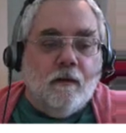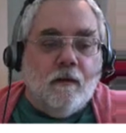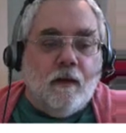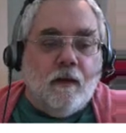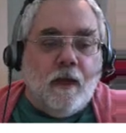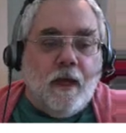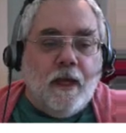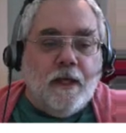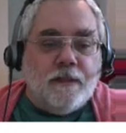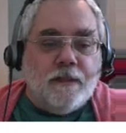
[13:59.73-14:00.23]

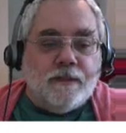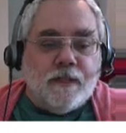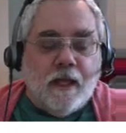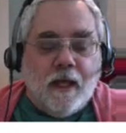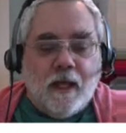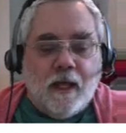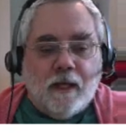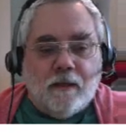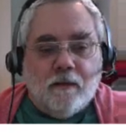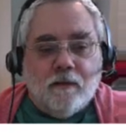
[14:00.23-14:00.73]
H
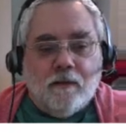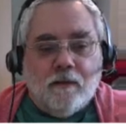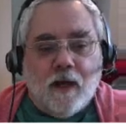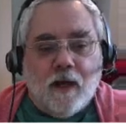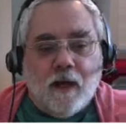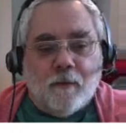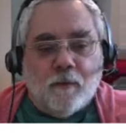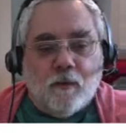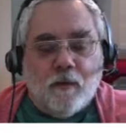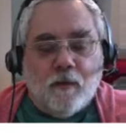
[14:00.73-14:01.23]
hat
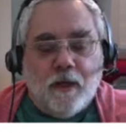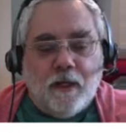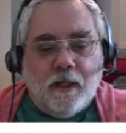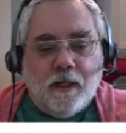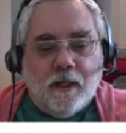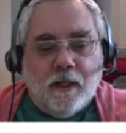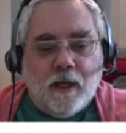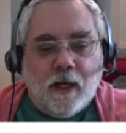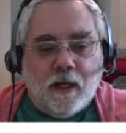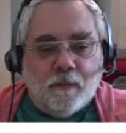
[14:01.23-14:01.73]

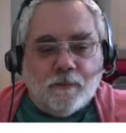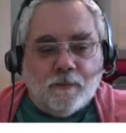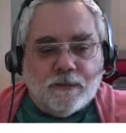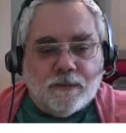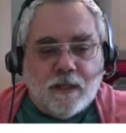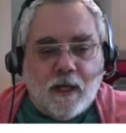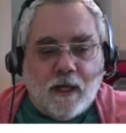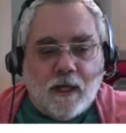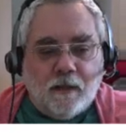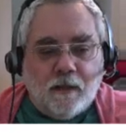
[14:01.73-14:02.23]
operating on
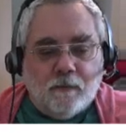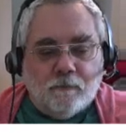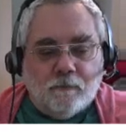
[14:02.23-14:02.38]
psi.